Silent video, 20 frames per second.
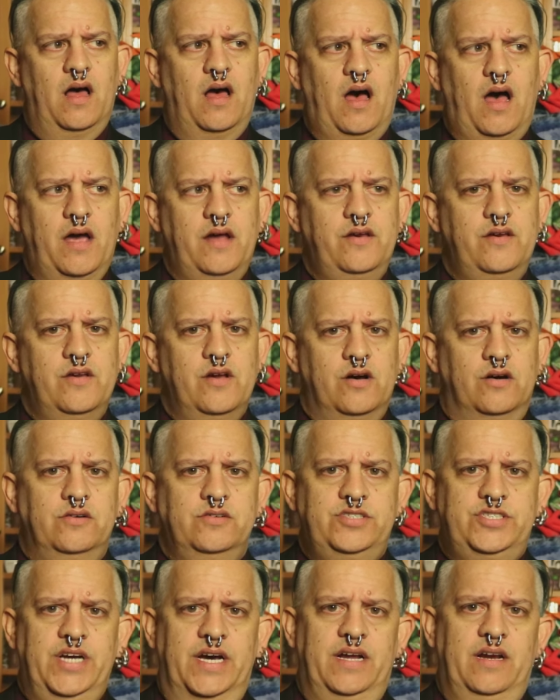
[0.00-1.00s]
I know
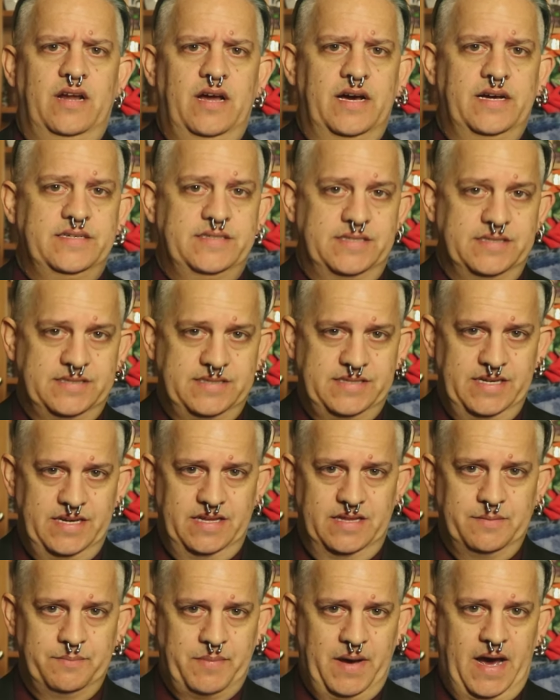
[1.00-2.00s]
Jen likes to see
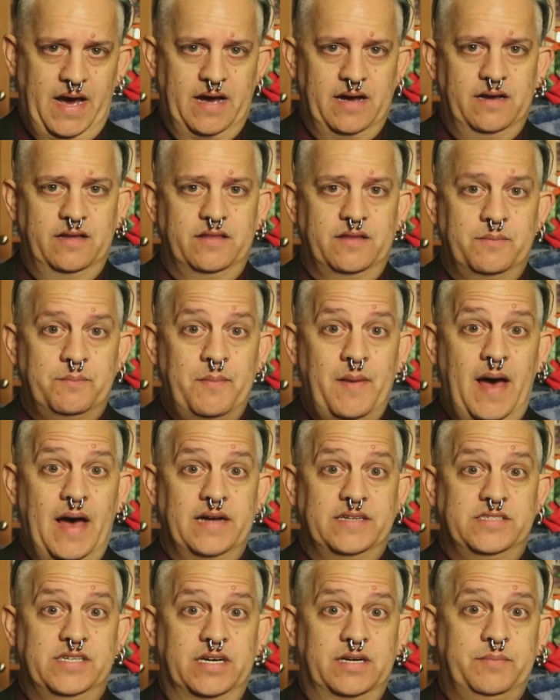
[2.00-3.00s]
the back, the
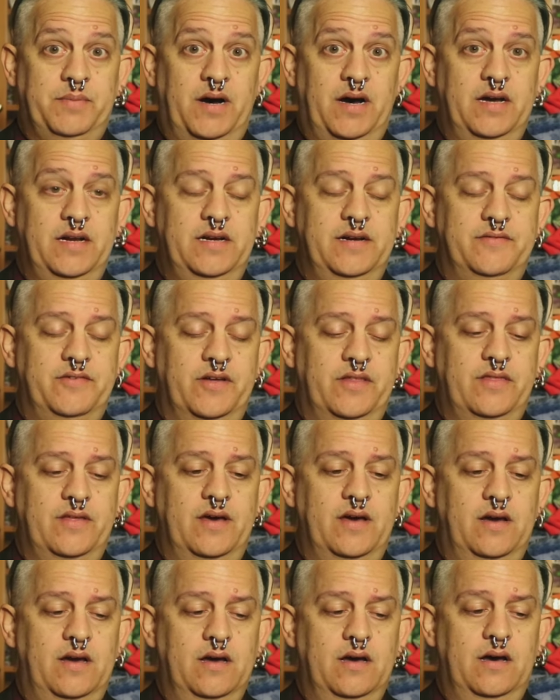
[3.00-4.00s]
magic behind
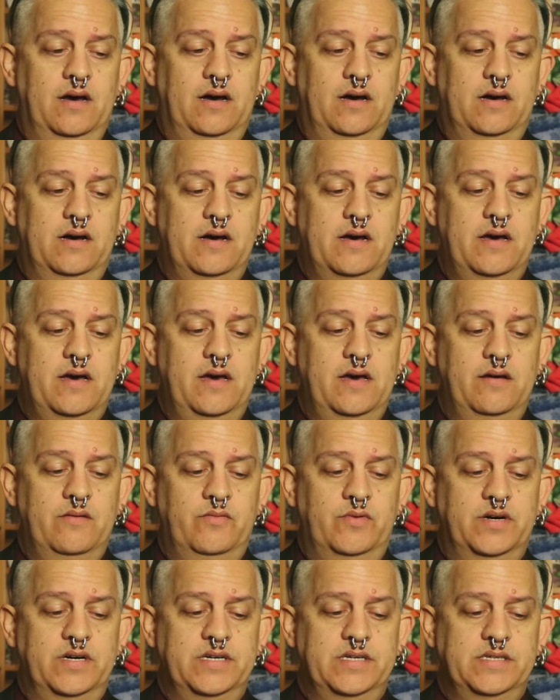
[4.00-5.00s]
everything. Uh, it
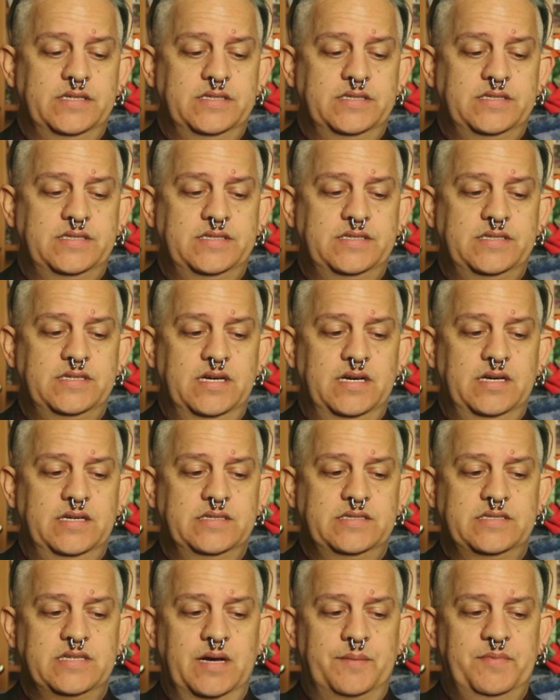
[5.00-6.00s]
was
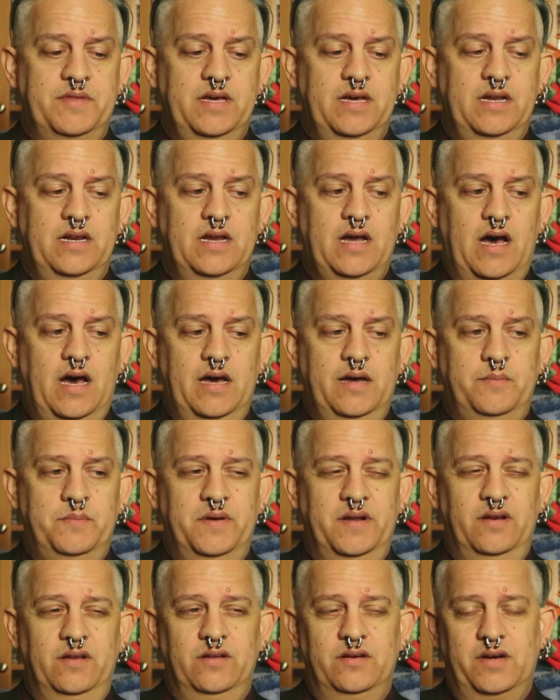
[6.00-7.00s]
something I had
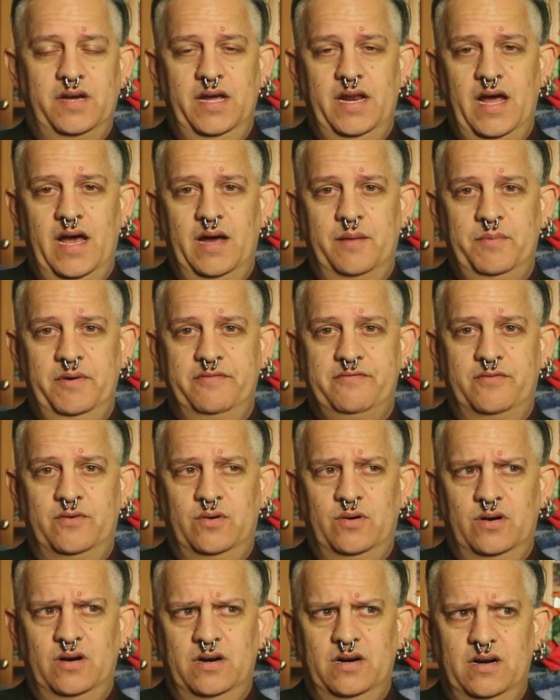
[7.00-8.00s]
been looking at
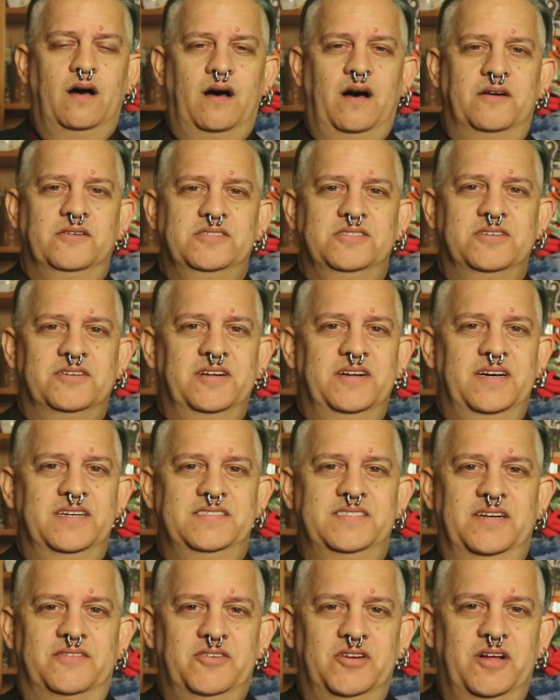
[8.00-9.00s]
before. I was looking at
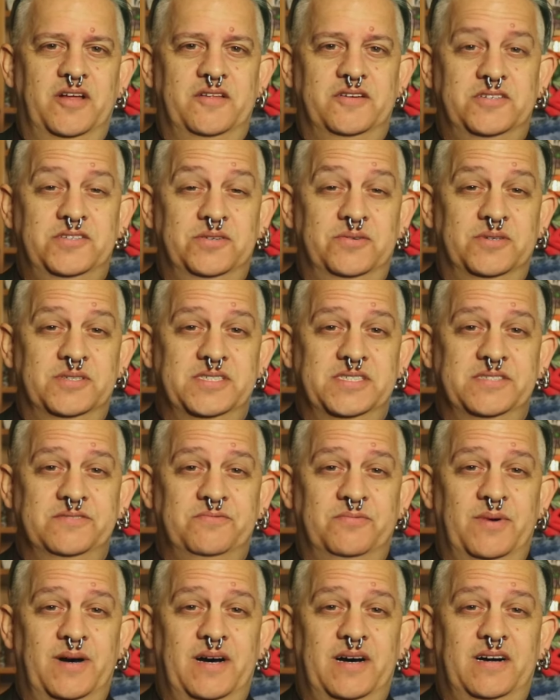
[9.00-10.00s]
several other tours as
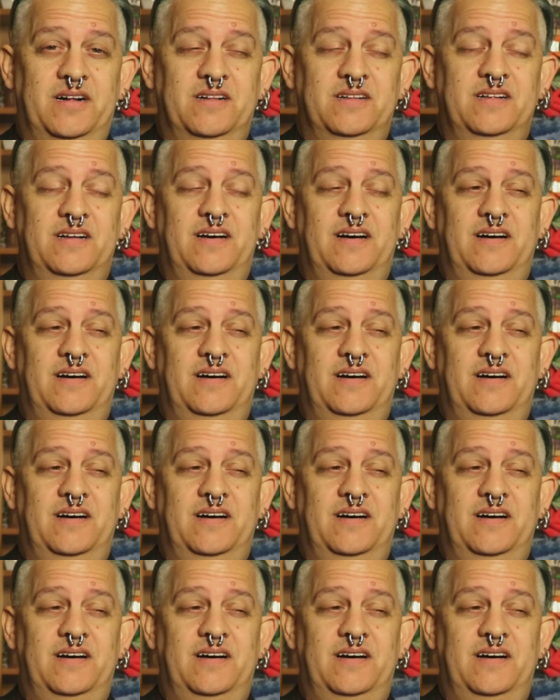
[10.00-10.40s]
well.